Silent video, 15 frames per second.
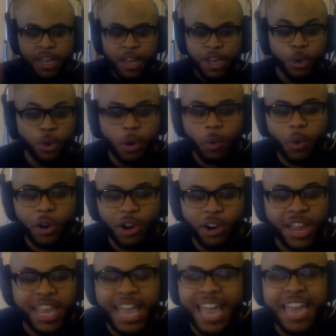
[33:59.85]
You don't want her to
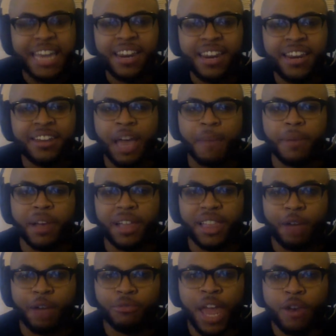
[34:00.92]
gain any type of
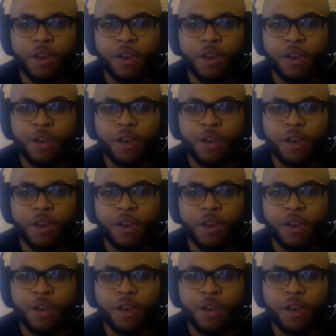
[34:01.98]
clout in that